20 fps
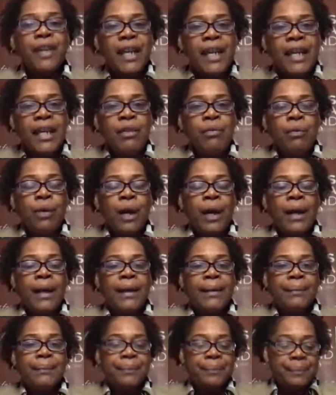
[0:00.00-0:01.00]
of
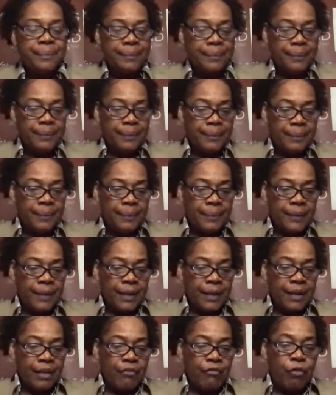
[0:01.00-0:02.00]
anyone,
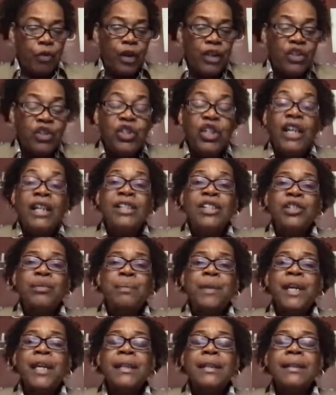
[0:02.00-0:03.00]
for
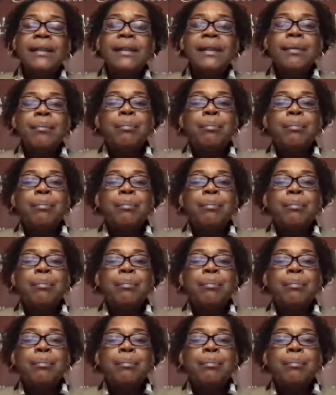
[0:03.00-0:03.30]
judgment